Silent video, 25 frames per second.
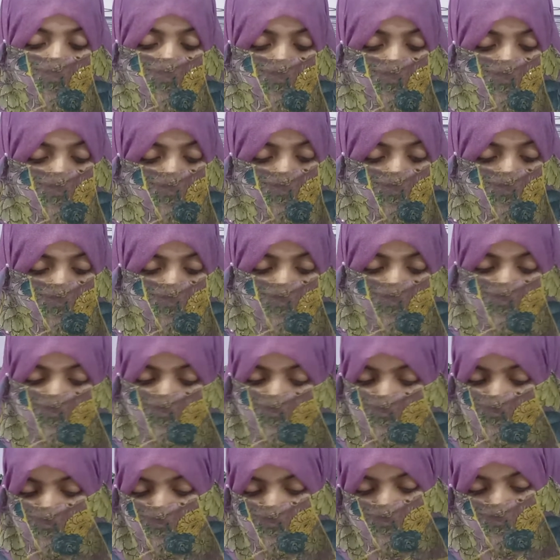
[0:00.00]
The new
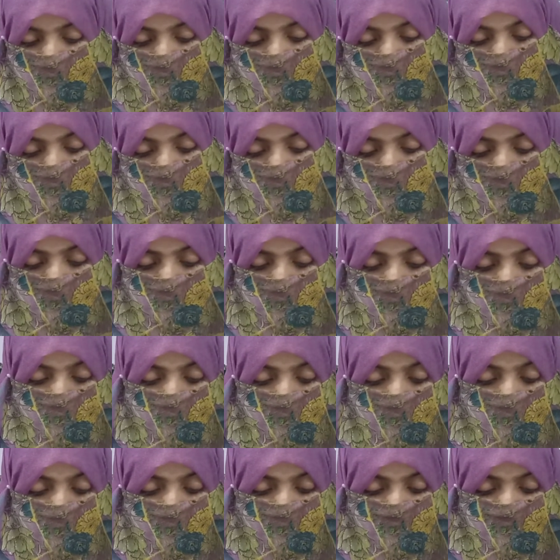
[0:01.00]
QR code include
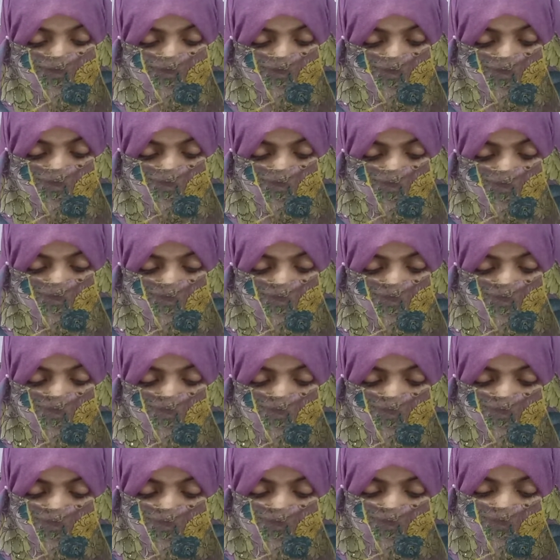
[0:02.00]

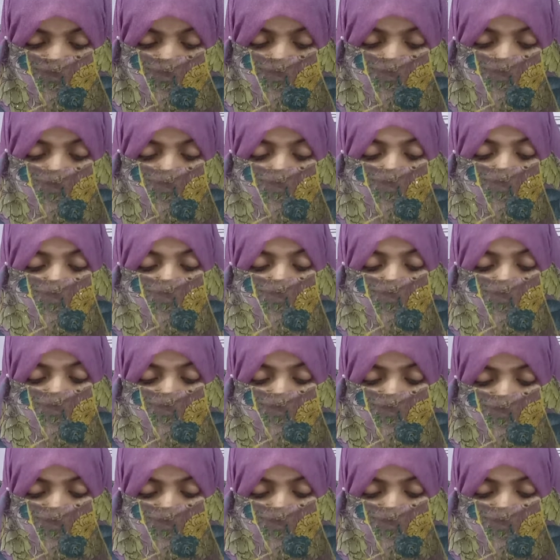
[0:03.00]
traceability,